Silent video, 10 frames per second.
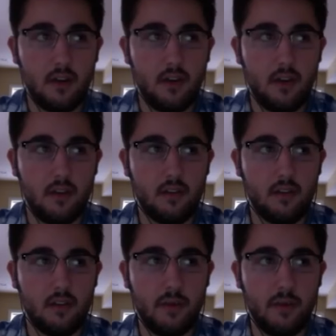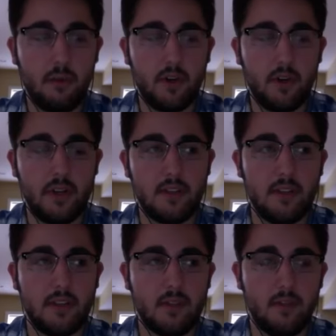Yeah, uh, I mean, we were
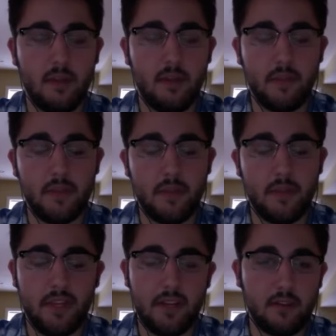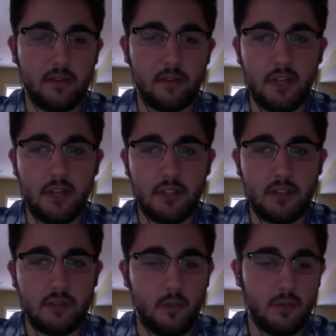running into that sort of problem at the beginning of the
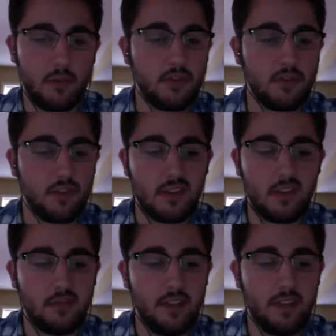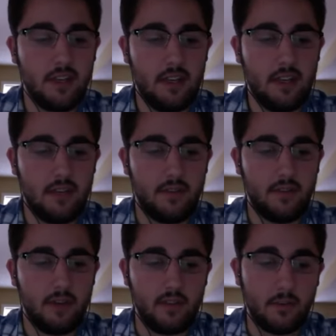project. One person just kind of
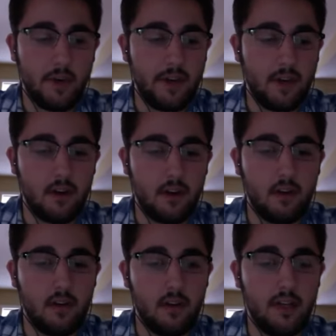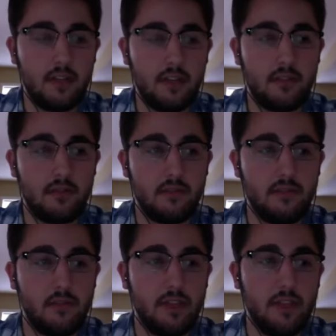had fallen off the radar, and
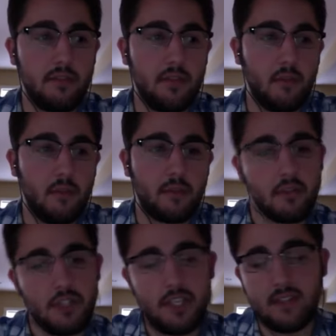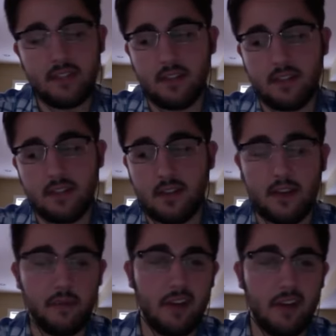we'd given them multiple chances to
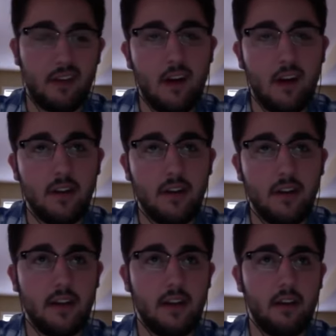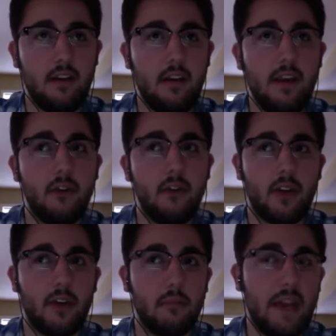kind of get back on. And
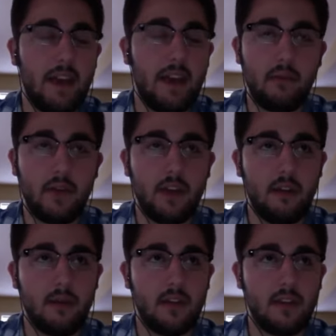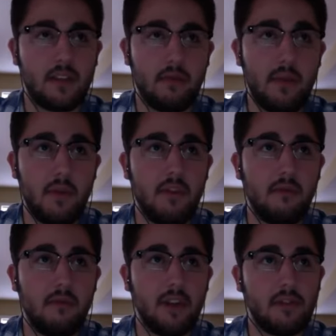now looking back at it, we kind of realized that we
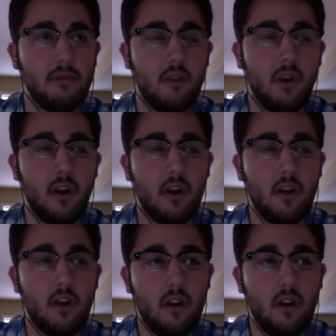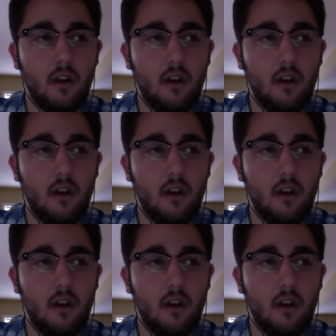may have waited too long